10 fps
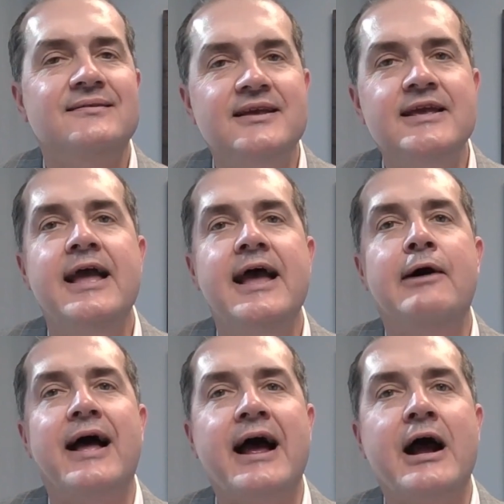See
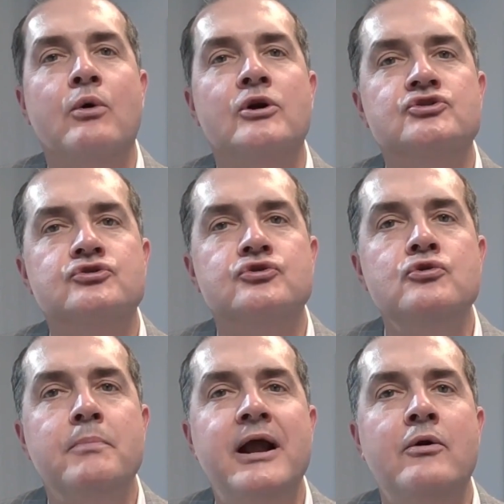how our
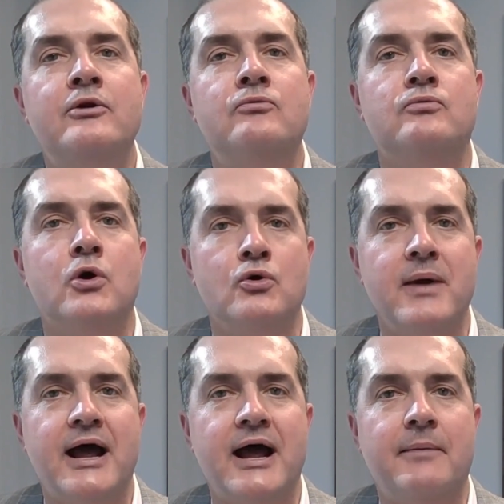True Bearing
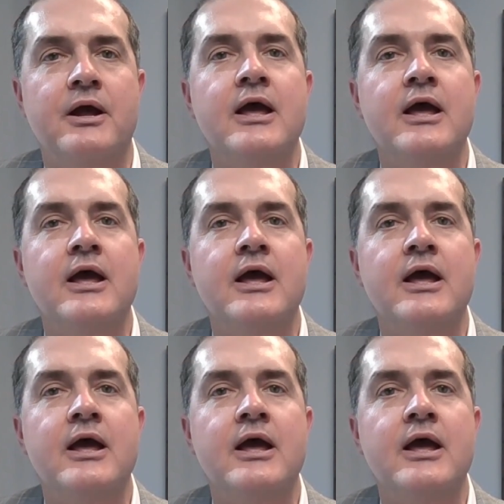Roadmap